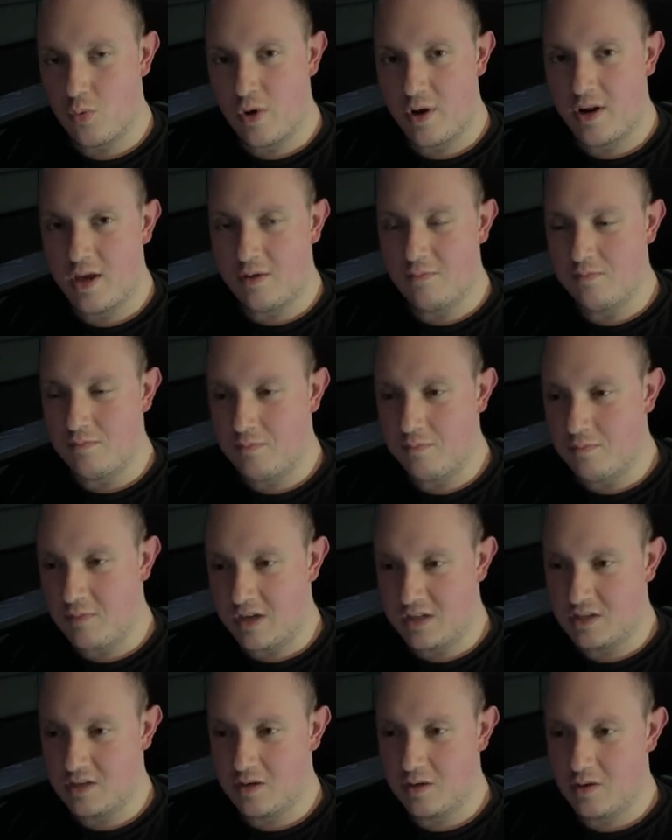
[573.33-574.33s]
when I
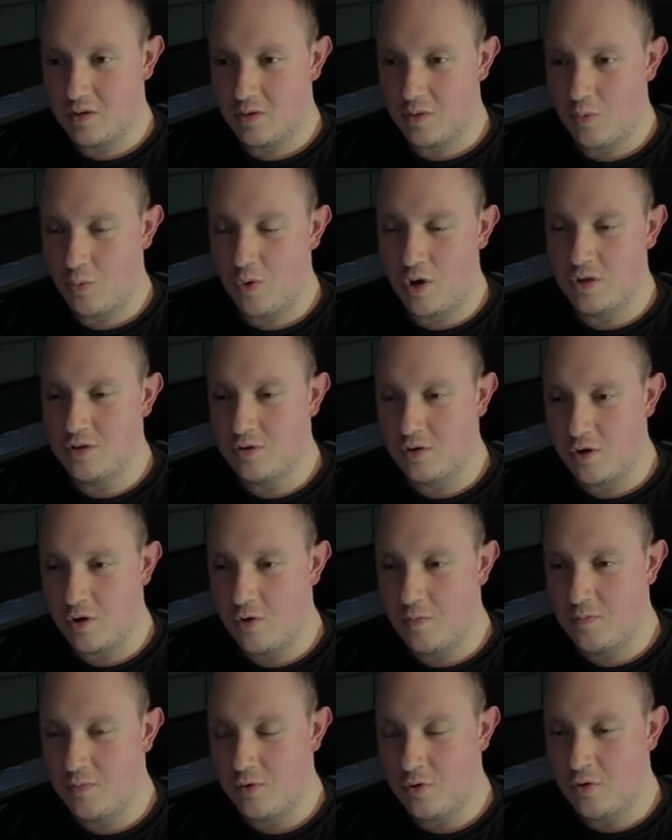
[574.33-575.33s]
miss 1
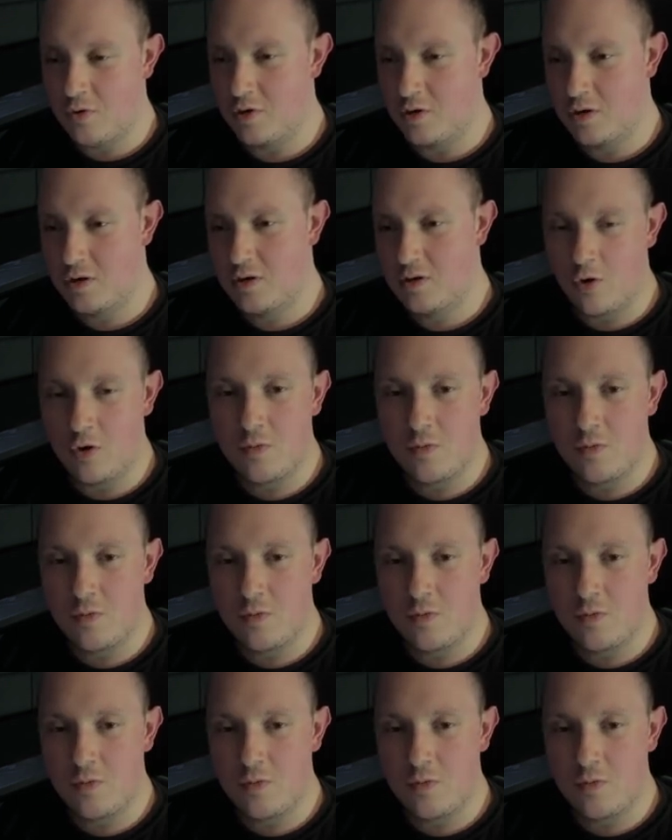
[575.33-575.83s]
rope or